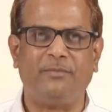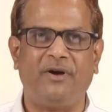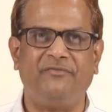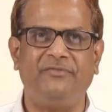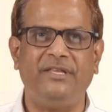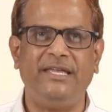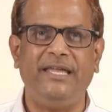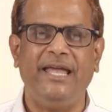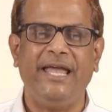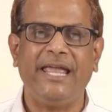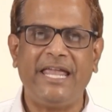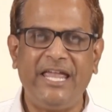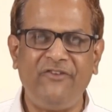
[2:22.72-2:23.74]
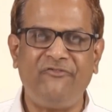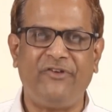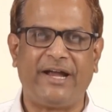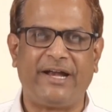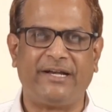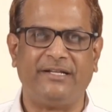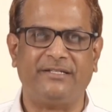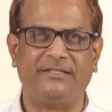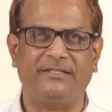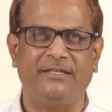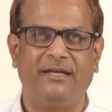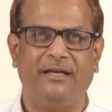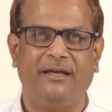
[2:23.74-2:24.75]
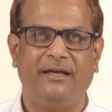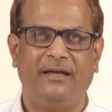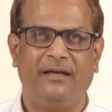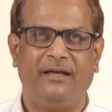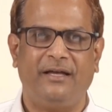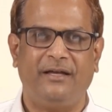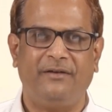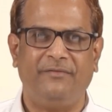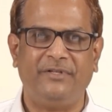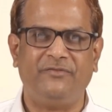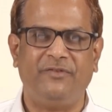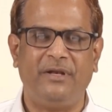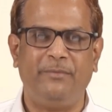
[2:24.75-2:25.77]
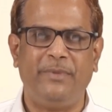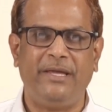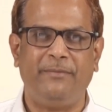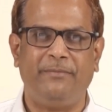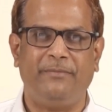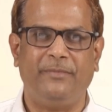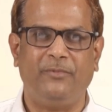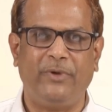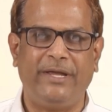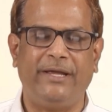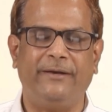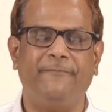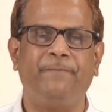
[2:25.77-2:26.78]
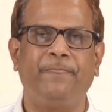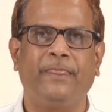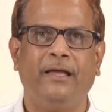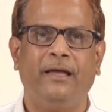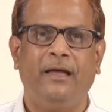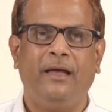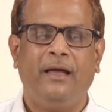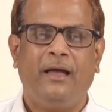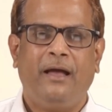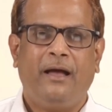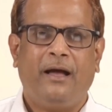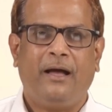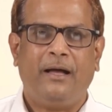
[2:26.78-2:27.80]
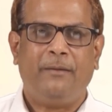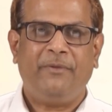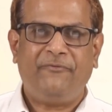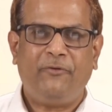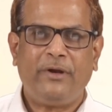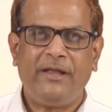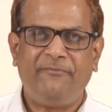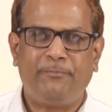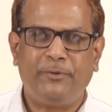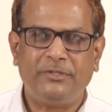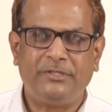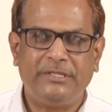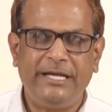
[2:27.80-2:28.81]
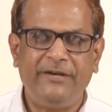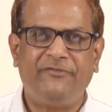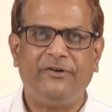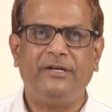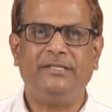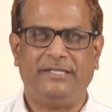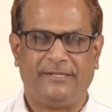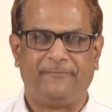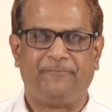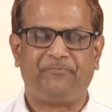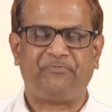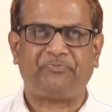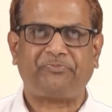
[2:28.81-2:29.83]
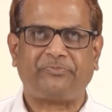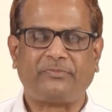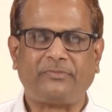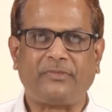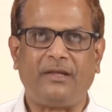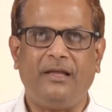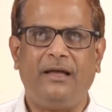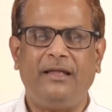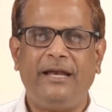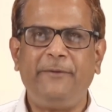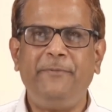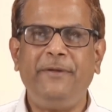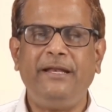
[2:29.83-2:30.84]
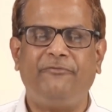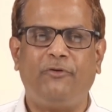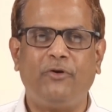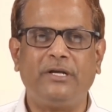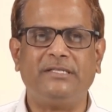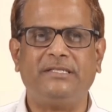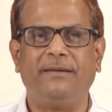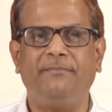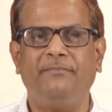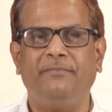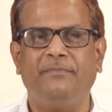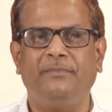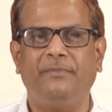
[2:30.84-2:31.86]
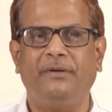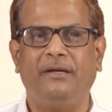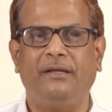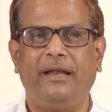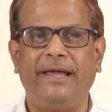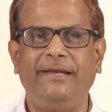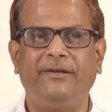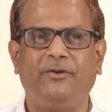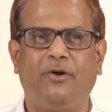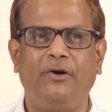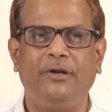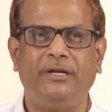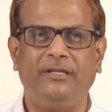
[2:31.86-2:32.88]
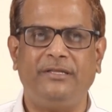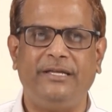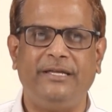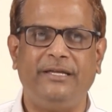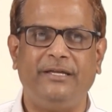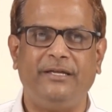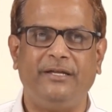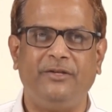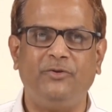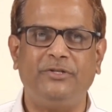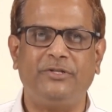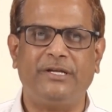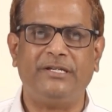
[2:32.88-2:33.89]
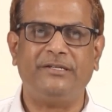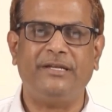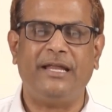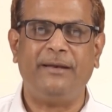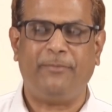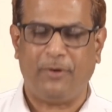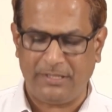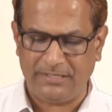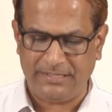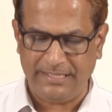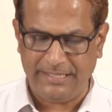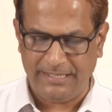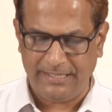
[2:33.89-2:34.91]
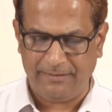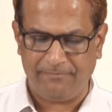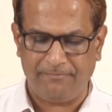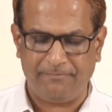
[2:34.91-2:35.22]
of the key factors which will be doing it. Before I proceed further, let me focus some light on the new educational policy